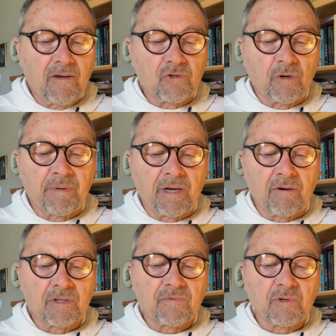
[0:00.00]

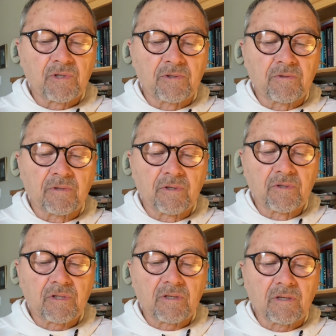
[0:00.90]
Schopenhauer was first
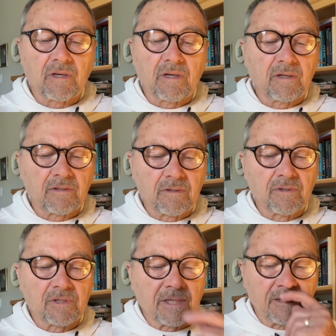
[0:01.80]
introduced to
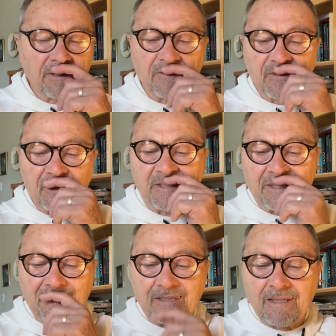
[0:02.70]
this in
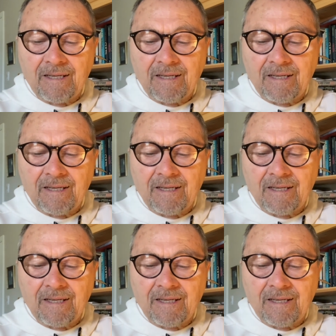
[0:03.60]
1814.